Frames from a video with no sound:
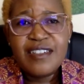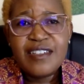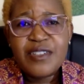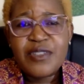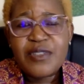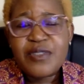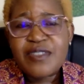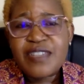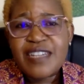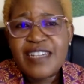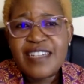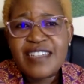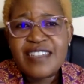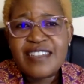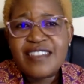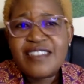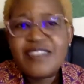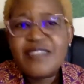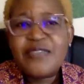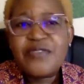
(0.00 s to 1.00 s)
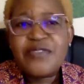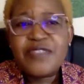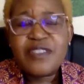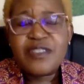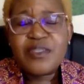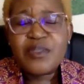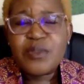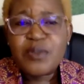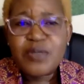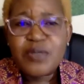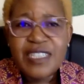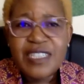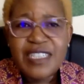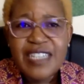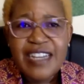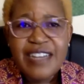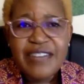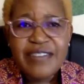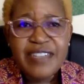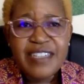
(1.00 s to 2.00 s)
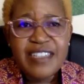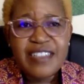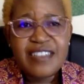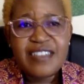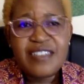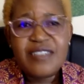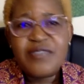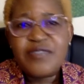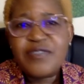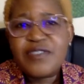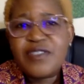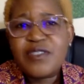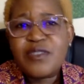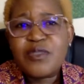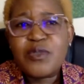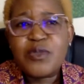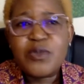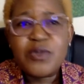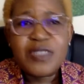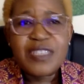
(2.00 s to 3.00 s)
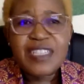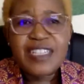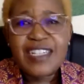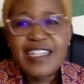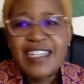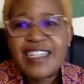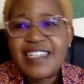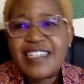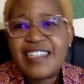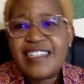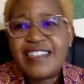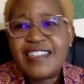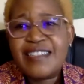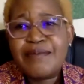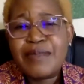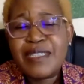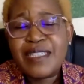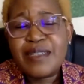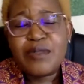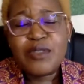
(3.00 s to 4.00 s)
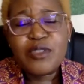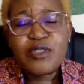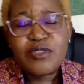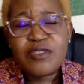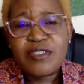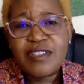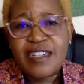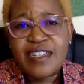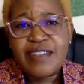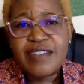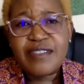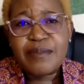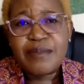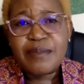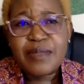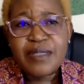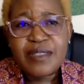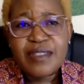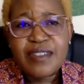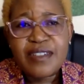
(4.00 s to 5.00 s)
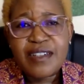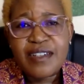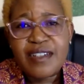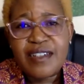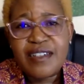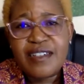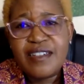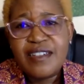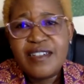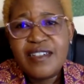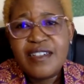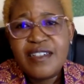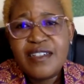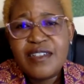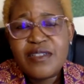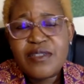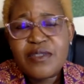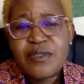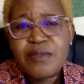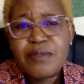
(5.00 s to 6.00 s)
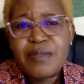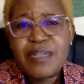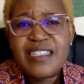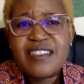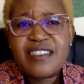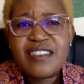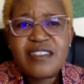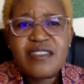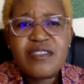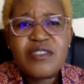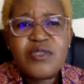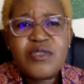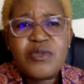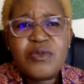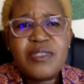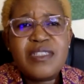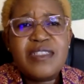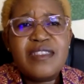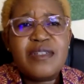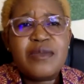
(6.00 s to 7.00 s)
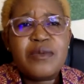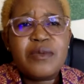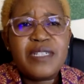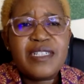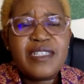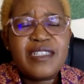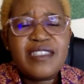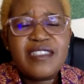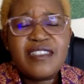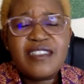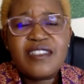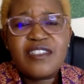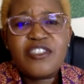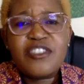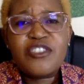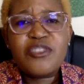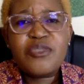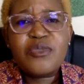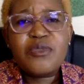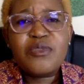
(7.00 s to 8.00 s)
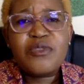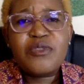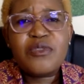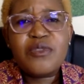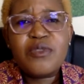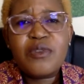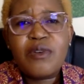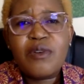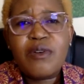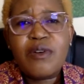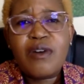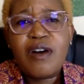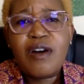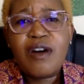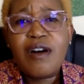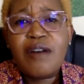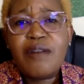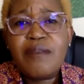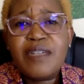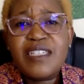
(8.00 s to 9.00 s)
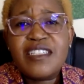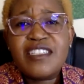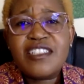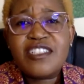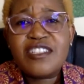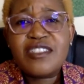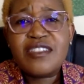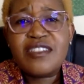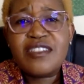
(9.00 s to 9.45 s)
because I didn't feel good enough. I didn't feel good that I can be able to drive a big car. So by just doing the work, it just shows you how much